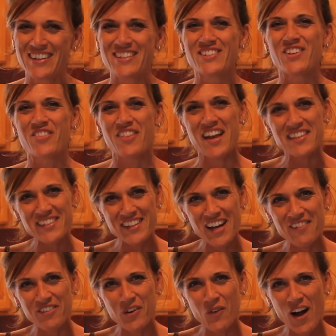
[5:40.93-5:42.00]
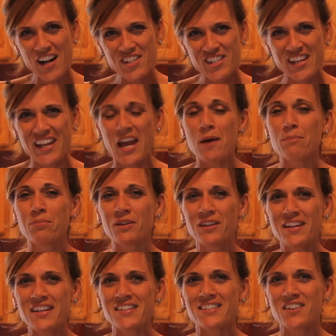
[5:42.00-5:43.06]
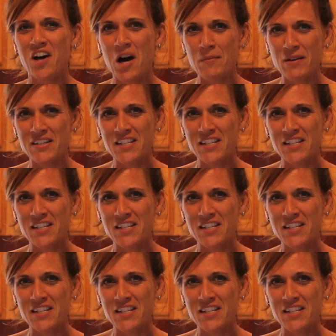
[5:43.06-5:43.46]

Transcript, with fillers: So thanks a lot for watching, and please comment